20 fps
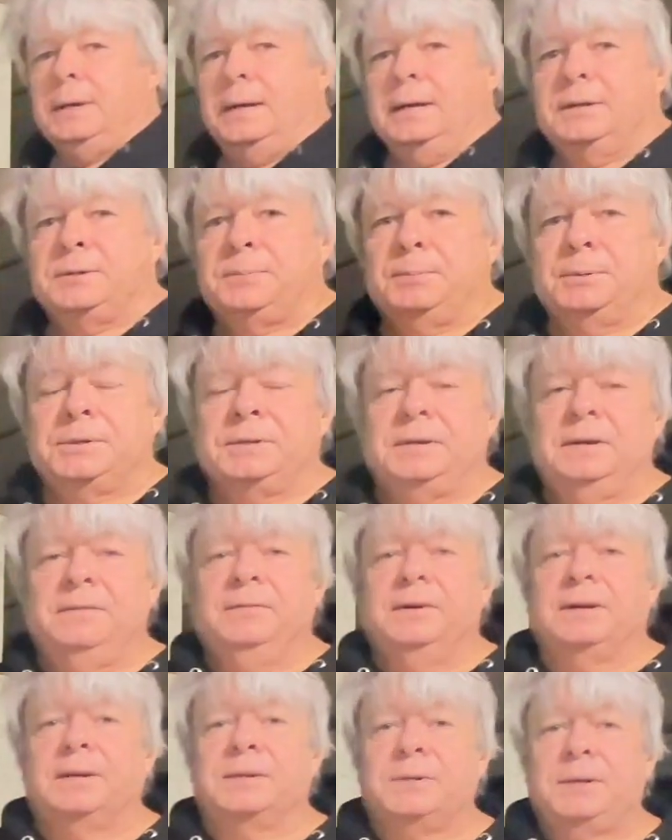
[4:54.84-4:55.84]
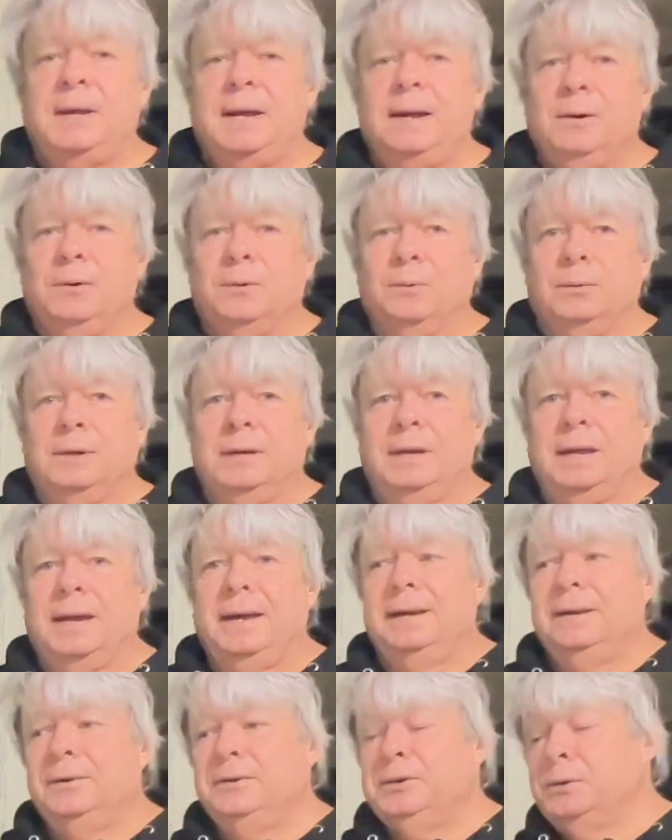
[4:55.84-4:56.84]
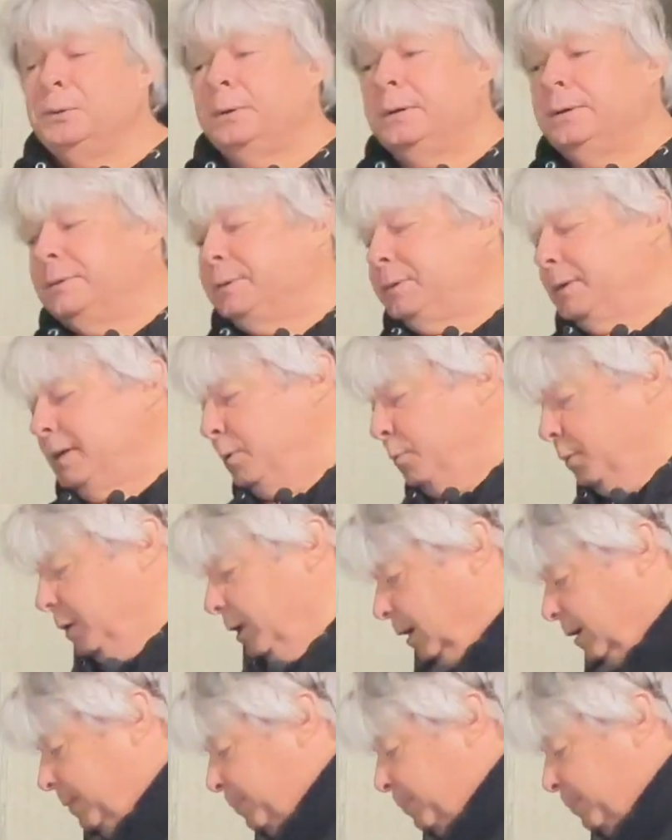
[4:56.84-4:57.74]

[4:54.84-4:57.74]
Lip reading: a specific sound, and as you can see, when I'm